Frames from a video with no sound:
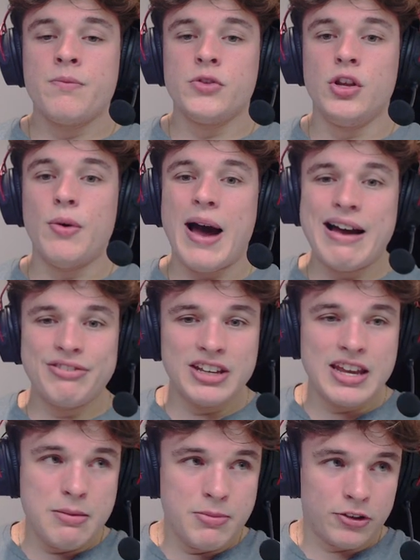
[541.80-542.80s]
you have to
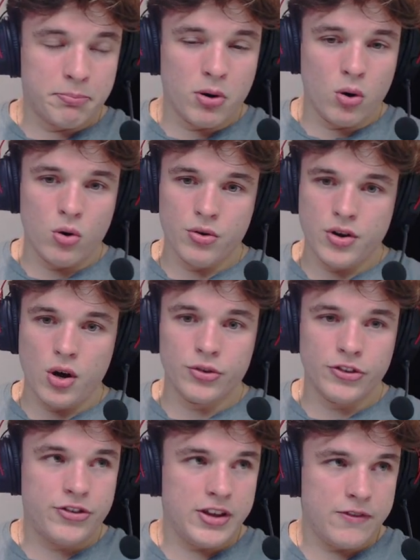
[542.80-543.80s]
keep this pawn on
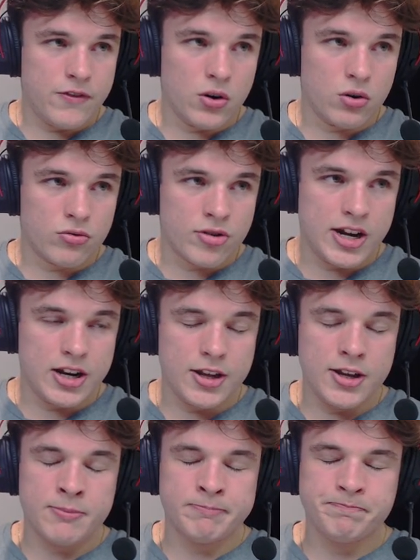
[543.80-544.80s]
c4,
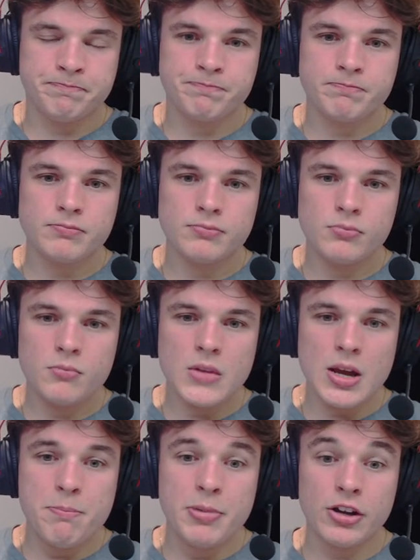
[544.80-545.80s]
really,
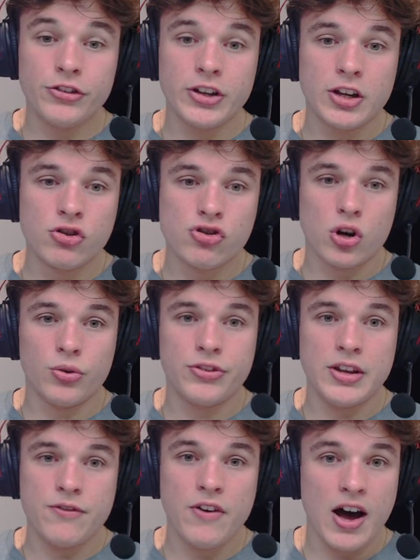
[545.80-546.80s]
because it controls
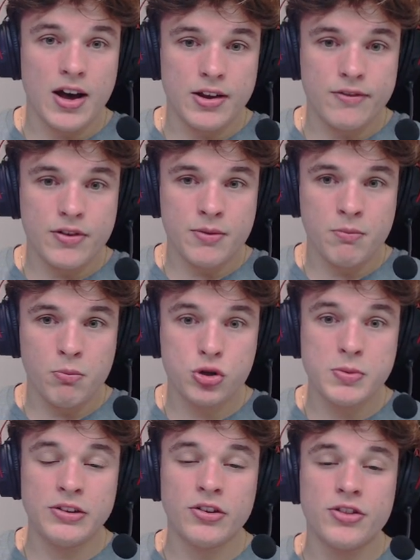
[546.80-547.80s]
d5, which
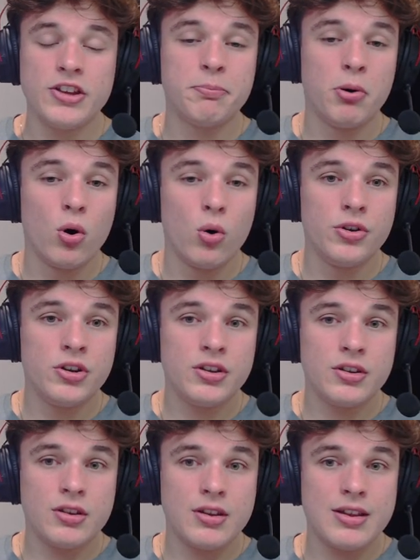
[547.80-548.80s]
means that this pawn
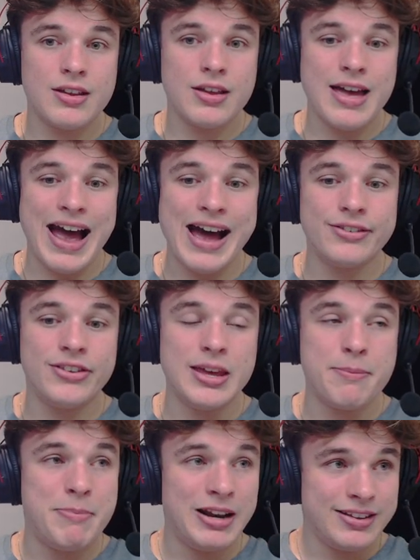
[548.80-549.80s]
has the
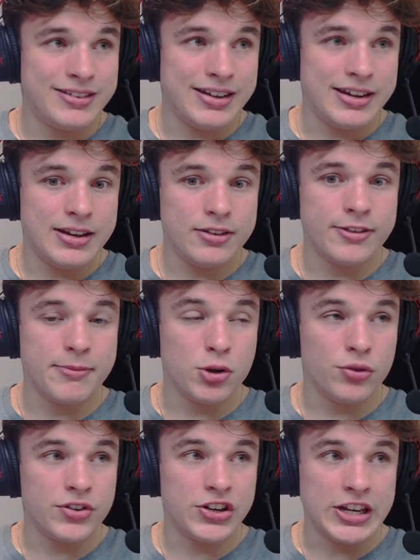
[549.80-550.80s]
ability to
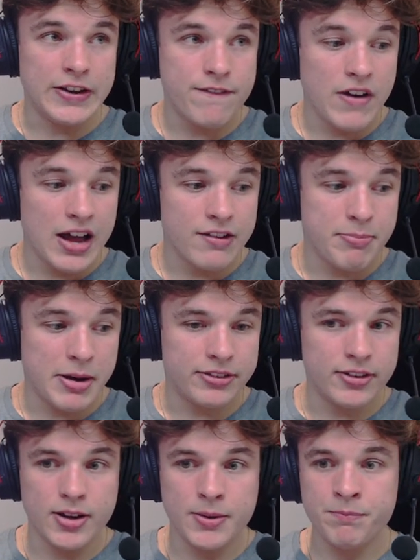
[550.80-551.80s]
move to d5
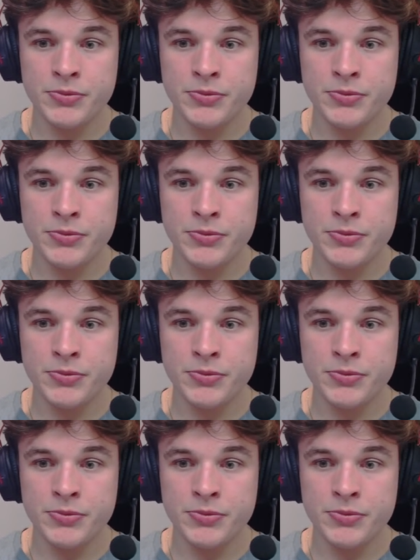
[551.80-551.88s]
better.